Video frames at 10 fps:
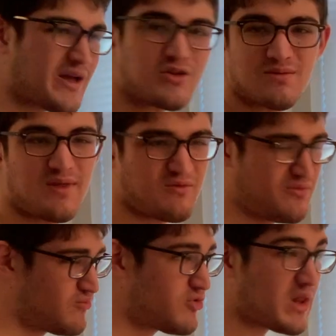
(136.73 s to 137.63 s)
out something
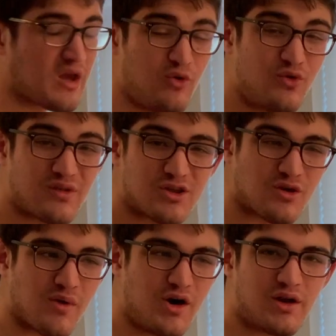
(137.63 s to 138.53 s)
really cool that's
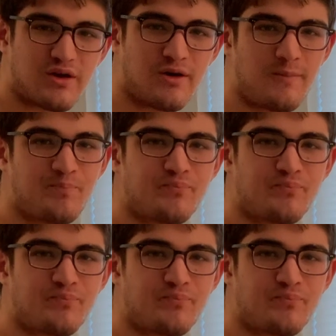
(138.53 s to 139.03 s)
going on here.